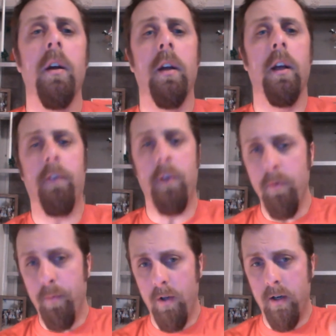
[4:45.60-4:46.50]
if you
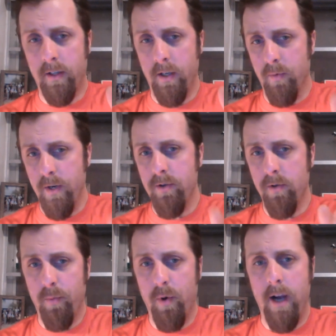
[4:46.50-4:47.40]
plug the original
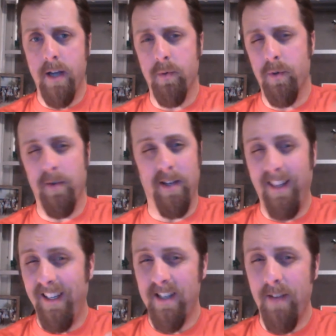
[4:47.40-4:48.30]
price, which was I
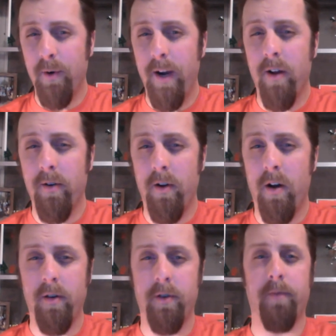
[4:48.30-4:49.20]
think $700
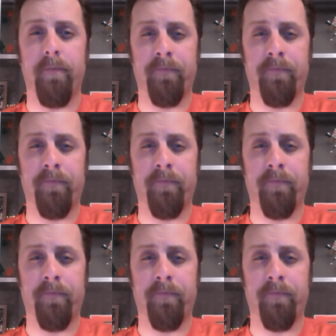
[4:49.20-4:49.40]
or